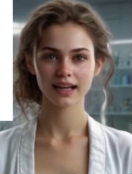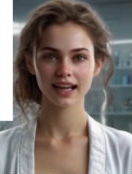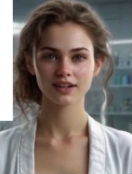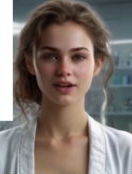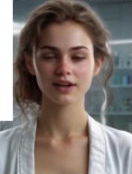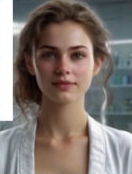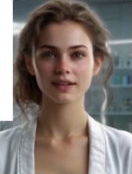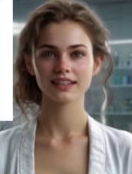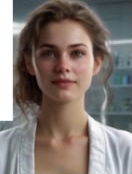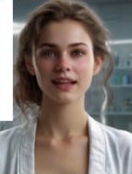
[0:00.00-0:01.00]
may actually
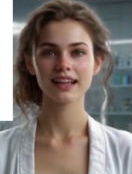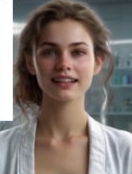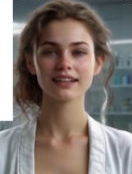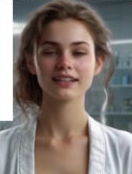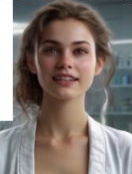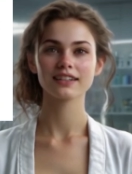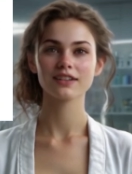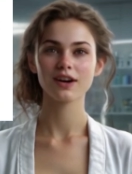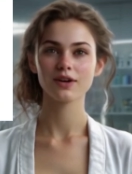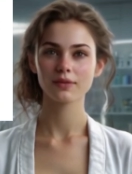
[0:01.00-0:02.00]
be stimulating these
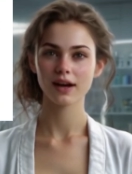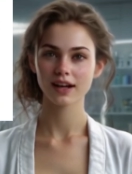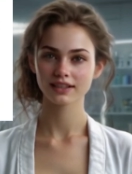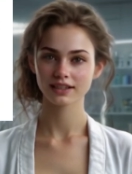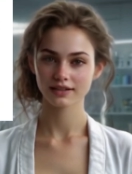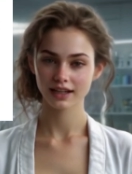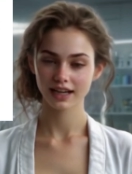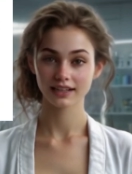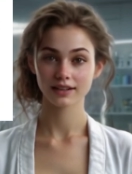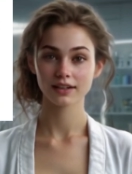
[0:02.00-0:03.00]
internal parts of the
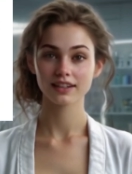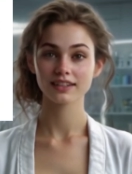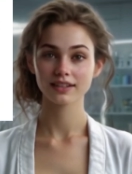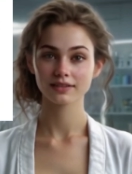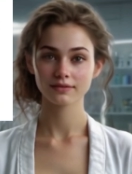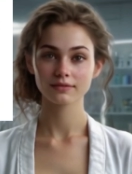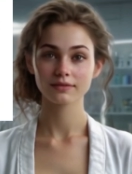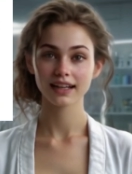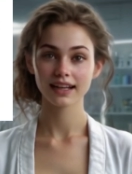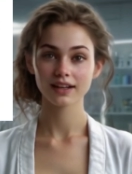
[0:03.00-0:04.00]
clitoris.
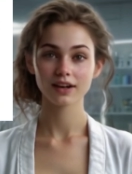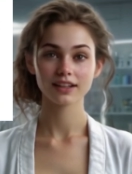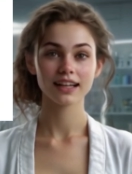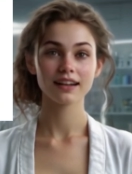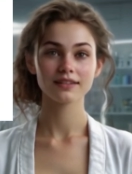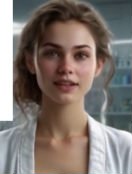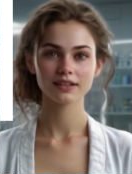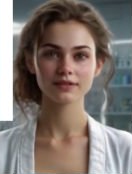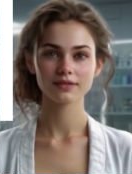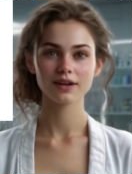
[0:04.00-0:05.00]
Section
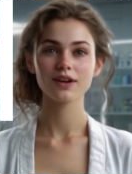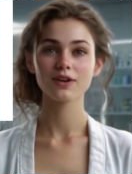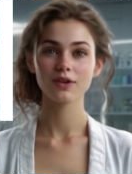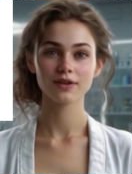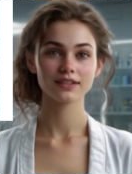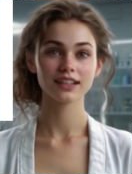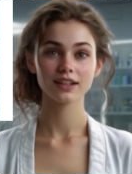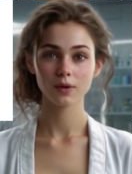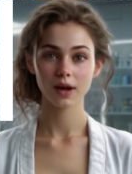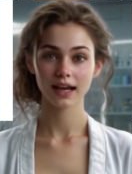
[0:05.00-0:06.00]
7. The
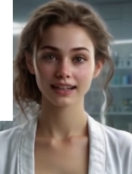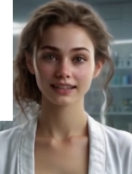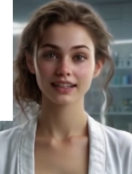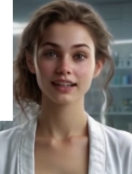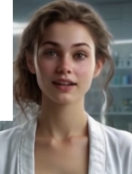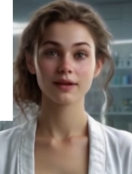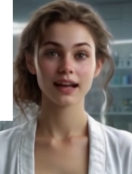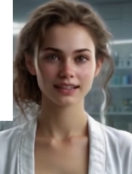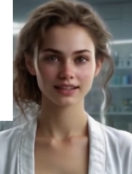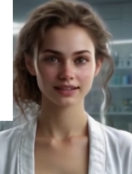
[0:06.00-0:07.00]
controversy Why is there
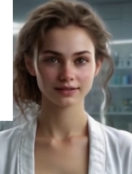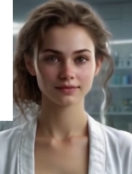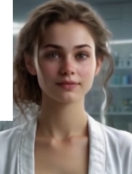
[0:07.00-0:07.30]
debate?